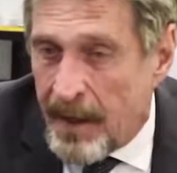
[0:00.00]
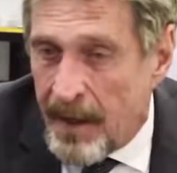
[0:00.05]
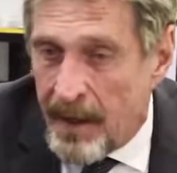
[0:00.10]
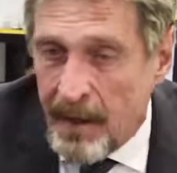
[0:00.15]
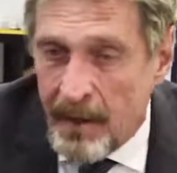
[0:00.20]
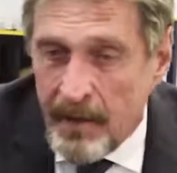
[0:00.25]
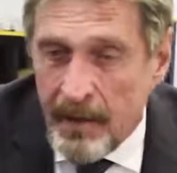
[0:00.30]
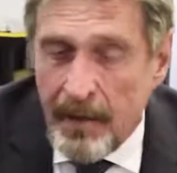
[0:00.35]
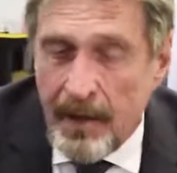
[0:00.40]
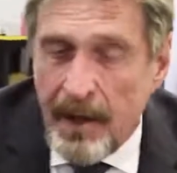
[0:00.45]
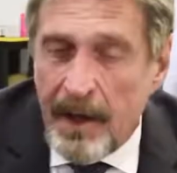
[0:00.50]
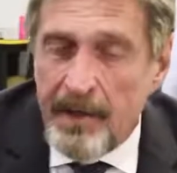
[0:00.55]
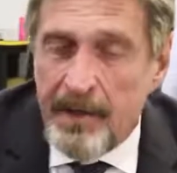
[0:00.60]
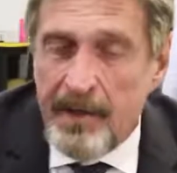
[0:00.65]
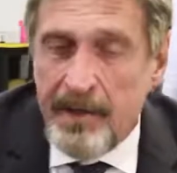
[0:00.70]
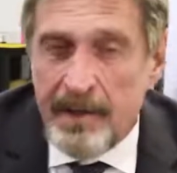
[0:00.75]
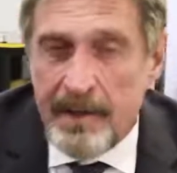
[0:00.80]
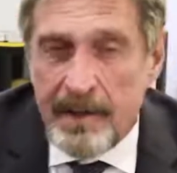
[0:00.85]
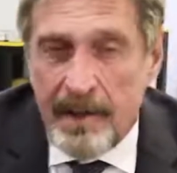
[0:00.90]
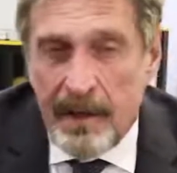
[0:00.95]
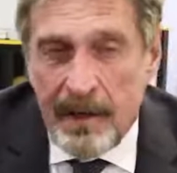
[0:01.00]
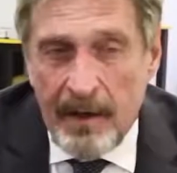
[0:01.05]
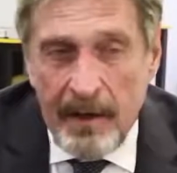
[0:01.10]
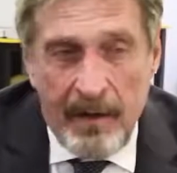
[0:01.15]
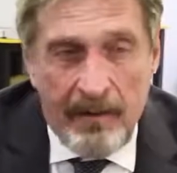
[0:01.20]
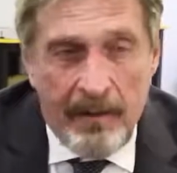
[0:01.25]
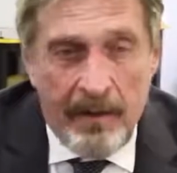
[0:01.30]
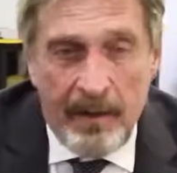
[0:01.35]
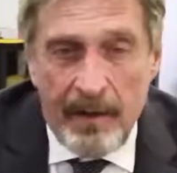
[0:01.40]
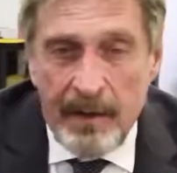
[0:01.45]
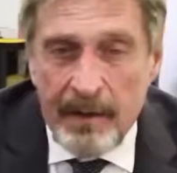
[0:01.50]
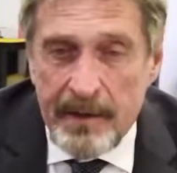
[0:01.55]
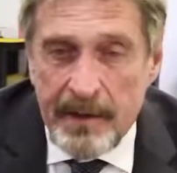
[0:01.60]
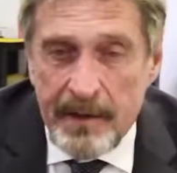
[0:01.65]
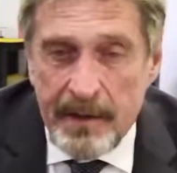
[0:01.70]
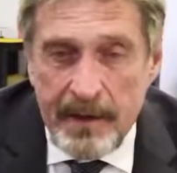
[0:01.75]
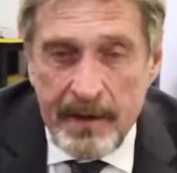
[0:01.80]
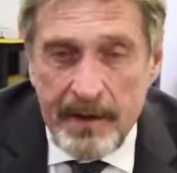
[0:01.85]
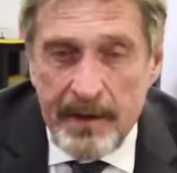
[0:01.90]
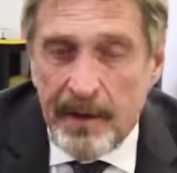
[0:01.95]
And on the nation-state level,
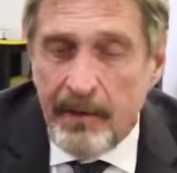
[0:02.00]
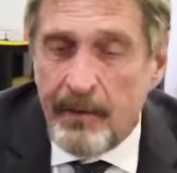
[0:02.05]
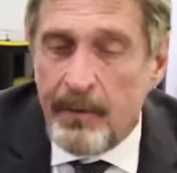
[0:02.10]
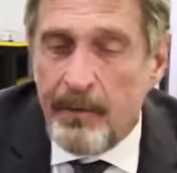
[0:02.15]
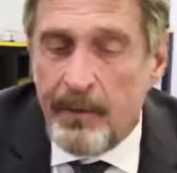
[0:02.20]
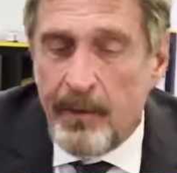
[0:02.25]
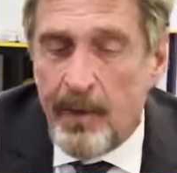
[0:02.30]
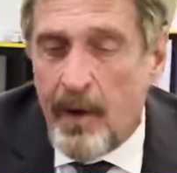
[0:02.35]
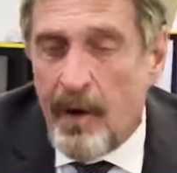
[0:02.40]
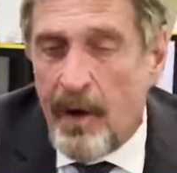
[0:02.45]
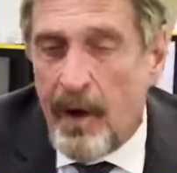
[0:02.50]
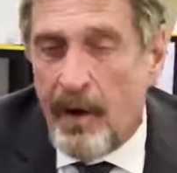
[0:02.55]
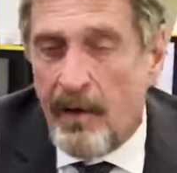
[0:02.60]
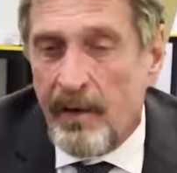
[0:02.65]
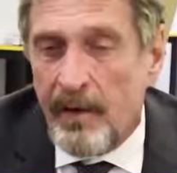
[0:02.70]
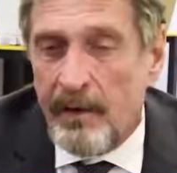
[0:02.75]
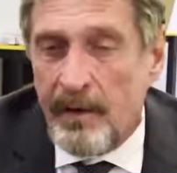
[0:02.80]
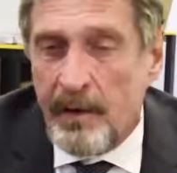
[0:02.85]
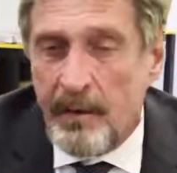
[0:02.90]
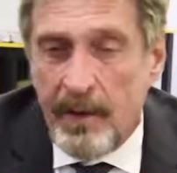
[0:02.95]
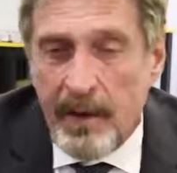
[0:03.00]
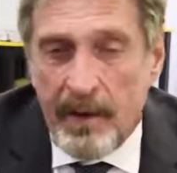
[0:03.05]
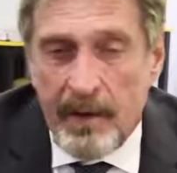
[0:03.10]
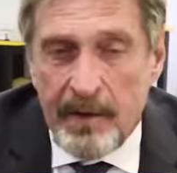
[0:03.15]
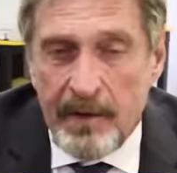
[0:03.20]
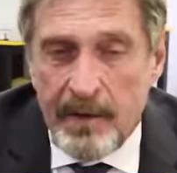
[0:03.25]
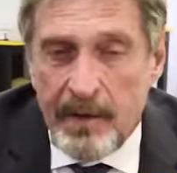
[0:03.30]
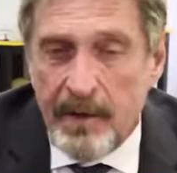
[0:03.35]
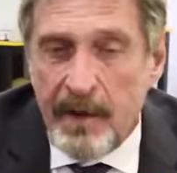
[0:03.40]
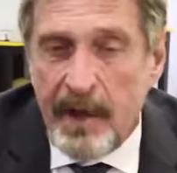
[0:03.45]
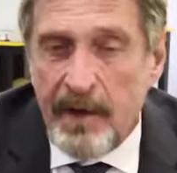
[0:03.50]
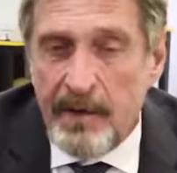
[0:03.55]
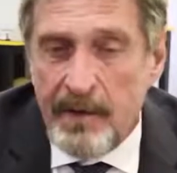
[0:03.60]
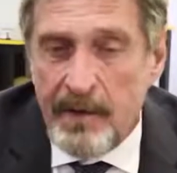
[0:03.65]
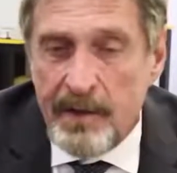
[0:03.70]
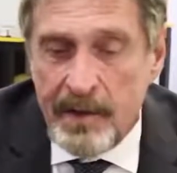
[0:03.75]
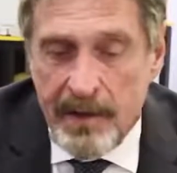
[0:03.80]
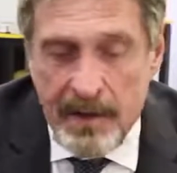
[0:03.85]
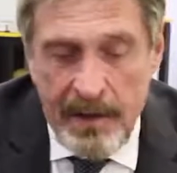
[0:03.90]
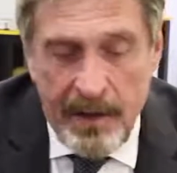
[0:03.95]
it's even more horrific, because the
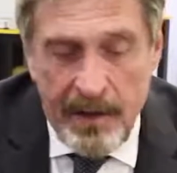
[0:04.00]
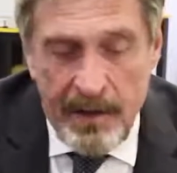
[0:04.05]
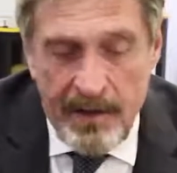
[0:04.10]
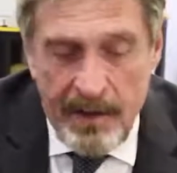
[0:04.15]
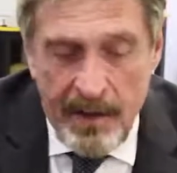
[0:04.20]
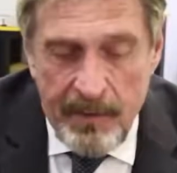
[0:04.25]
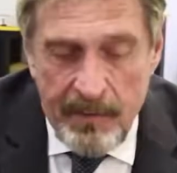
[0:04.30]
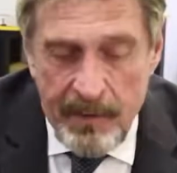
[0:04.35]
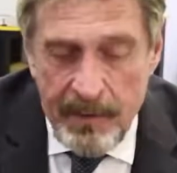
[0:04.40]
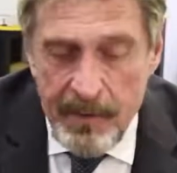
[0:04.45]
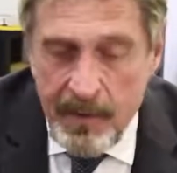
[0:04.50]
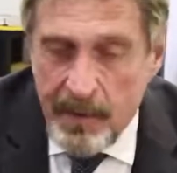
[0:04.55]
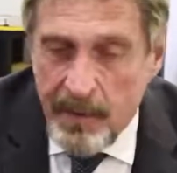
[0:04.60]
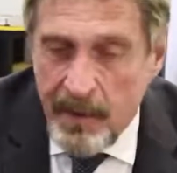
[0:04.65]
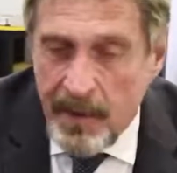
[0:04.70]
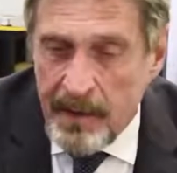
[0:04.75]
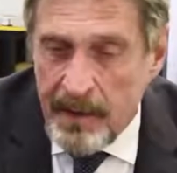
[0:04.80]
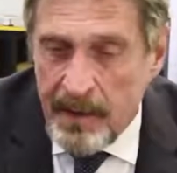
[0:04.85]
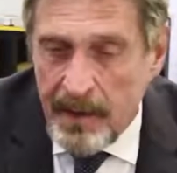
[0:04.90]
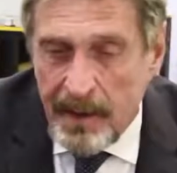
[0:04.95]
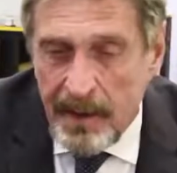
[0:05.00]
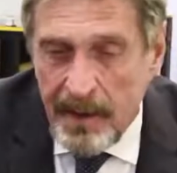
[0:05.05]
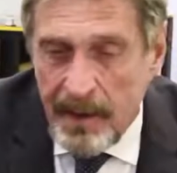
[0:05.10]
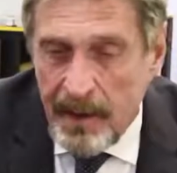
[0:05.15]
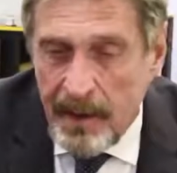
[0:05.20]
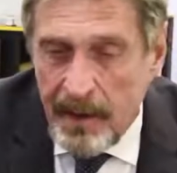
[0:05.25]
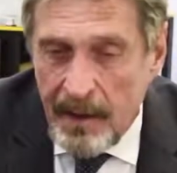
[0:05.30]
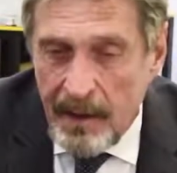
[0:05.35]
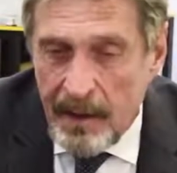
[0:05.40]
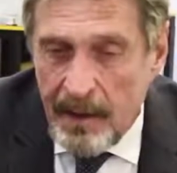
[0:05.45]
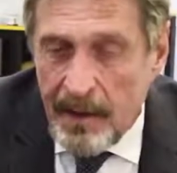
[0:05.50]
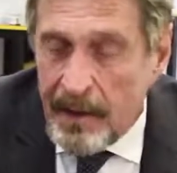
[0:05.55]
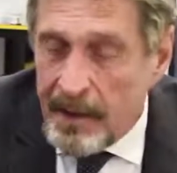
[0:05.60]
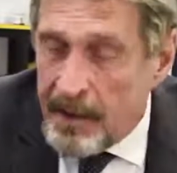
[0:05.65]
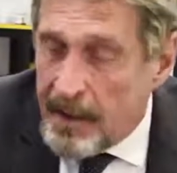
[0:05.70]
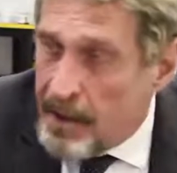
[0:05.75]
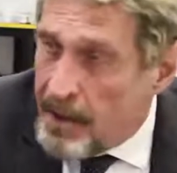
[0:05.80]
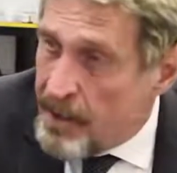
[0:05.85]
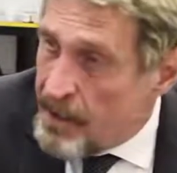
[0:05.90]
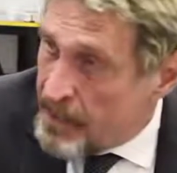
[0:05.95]
nation-states have been spending
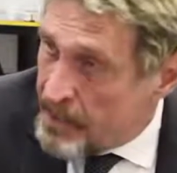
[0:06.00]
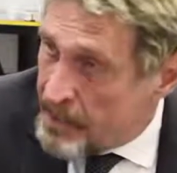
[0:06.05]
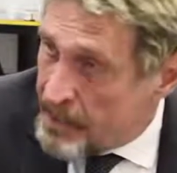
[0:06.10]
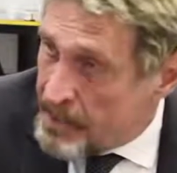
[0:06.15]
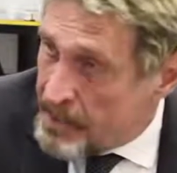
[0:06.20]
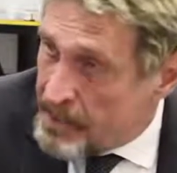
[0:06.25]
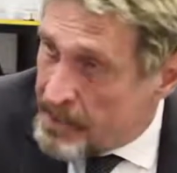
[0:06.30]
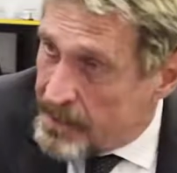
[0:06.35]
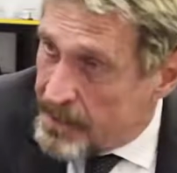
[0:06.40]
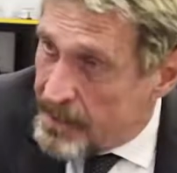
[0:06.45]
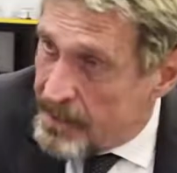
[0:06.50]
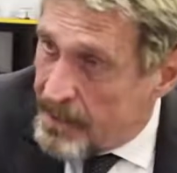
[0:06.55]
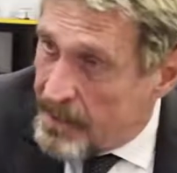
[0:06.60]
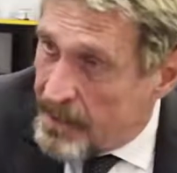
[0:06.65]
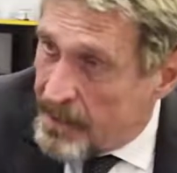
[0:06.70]
years